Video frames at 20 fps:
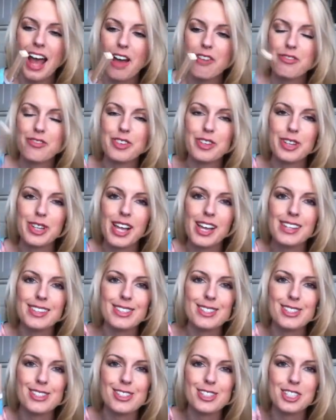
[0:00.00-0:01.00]
I feel like
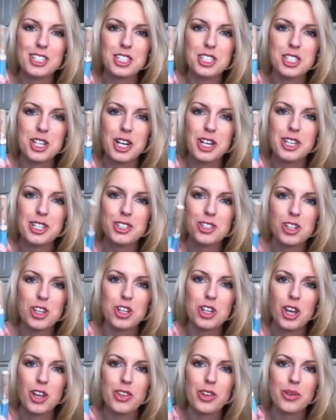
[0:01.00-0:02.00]
this is going to turn into
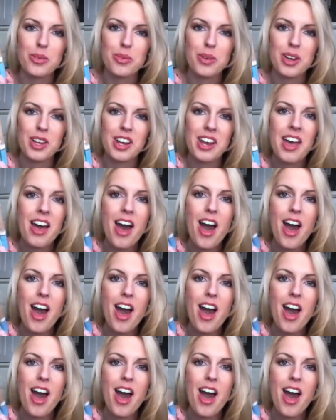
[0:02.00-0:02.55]
another one